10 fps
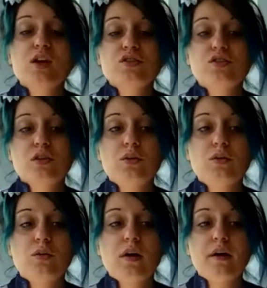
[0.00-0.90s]

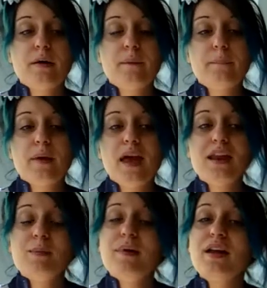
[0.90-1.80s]
So
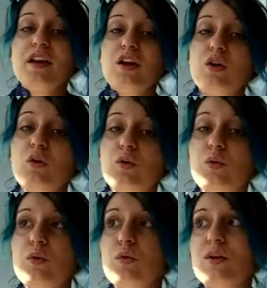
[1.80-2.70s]
anybody
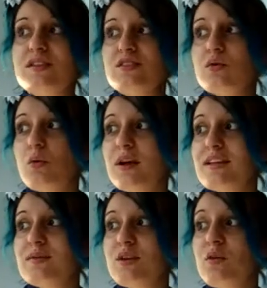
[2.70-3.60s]
who is
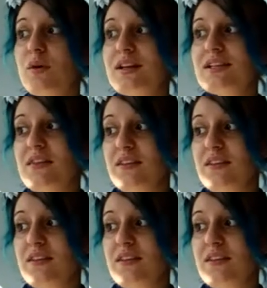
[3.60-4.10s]
going to be going to